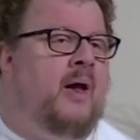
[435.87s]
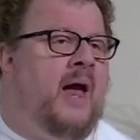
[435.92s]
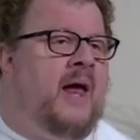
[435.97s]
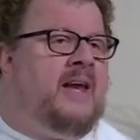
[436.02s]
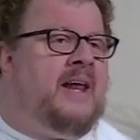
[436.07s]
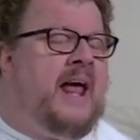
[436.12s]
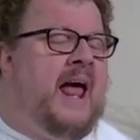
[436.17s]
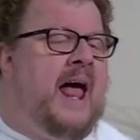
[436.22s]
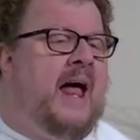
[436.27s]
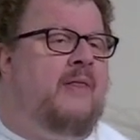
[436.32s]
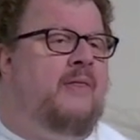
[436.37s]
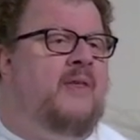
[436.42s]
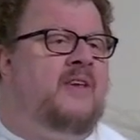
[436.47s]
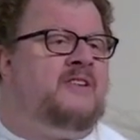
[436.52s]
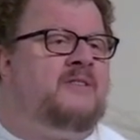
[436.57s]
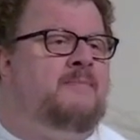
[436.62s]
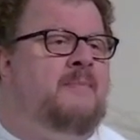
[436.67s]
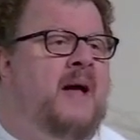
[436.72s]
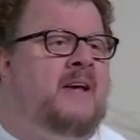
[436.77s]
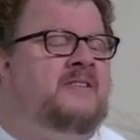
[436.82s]
And he had
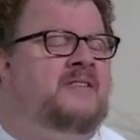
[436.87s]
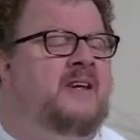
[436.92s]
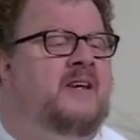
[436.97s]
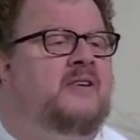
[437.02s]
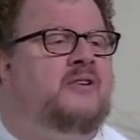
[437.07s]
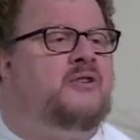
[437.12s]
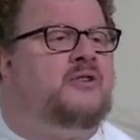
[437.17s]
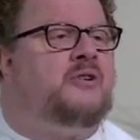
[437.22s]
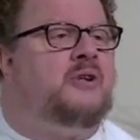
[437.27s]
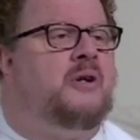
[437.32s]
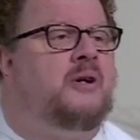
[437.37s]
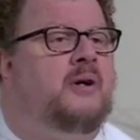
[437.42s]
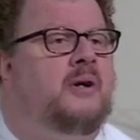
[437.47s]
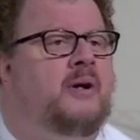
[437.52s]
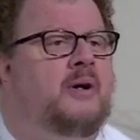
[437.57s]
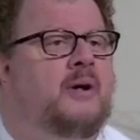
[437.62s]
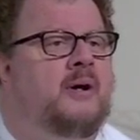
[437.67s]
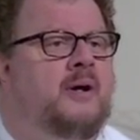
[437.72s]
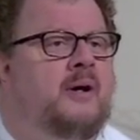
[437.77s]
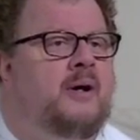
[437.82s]
this message:
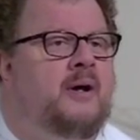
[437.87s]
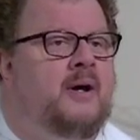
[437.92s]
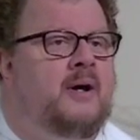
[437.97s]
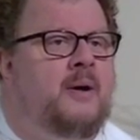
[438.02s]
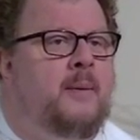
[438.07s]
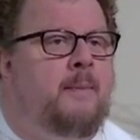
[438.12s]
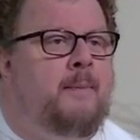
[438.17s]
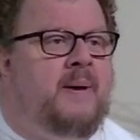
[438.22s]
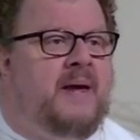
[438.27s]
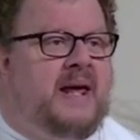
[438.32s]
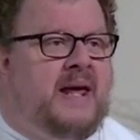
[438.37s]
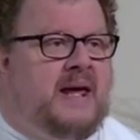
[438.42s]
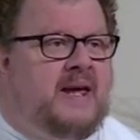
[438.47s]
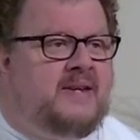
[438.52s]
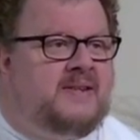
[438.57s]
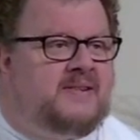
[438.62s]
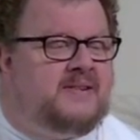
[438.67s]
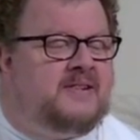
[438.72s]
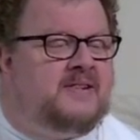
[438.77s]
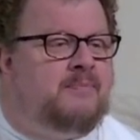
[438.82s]

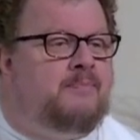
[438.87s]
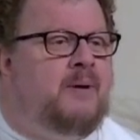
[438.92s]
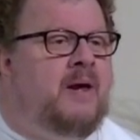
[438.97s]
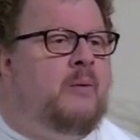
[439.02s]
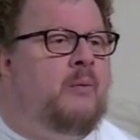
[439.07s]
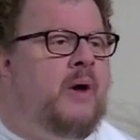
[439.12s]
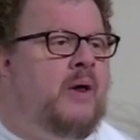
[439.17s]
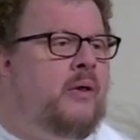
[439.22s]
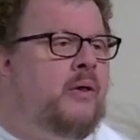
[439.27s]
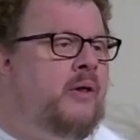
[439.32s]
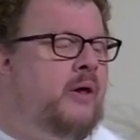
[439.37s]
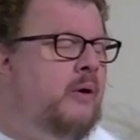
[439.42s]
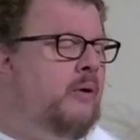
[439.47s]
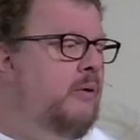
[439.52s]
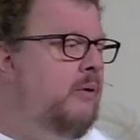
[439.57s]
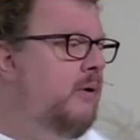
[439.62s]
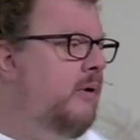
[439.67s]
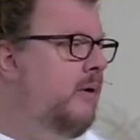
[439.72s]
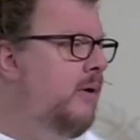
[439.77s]
peace be with you.